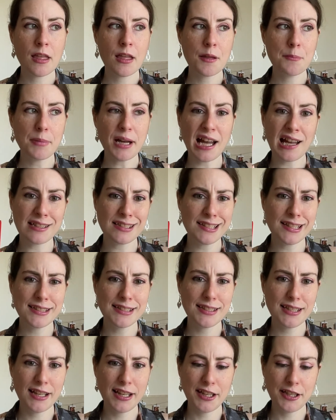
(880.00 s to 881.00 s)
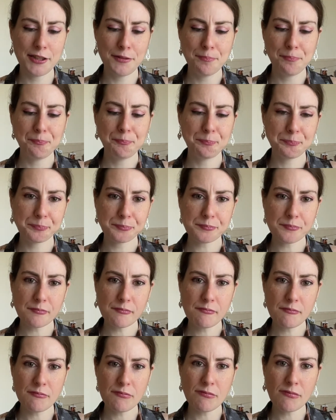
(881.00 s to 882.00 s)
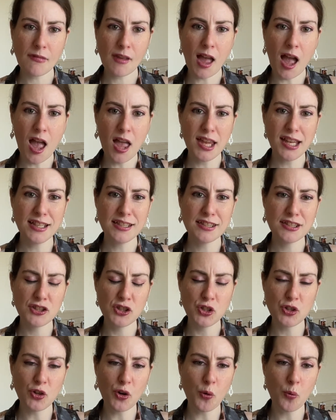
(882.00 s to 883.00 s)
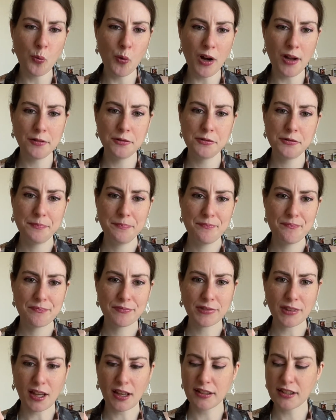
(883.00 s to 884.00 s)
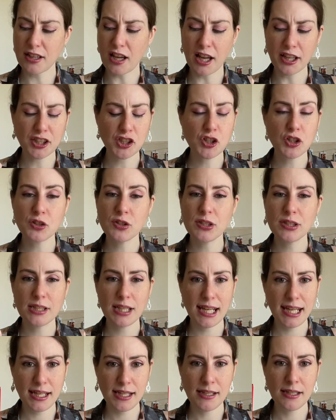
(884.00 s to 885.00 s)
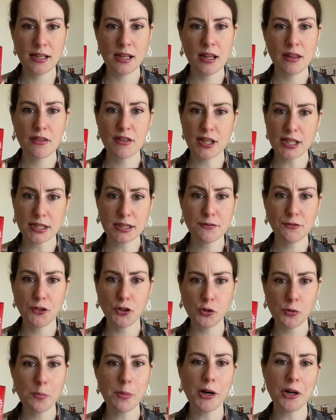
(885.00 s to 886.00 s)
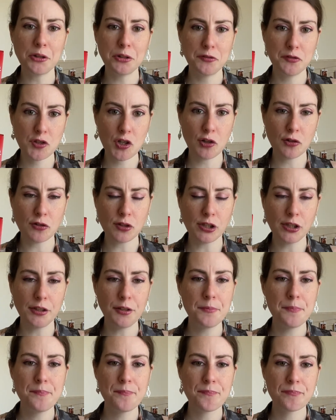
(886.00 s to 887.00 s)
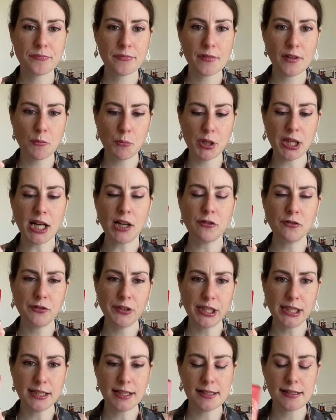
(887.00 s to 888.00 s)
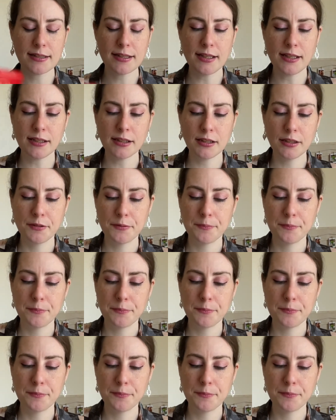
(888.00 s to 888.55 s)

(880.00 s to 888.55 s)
But as I say, it's not one. I couldn't eat this full bar of chocolate without feeling sick.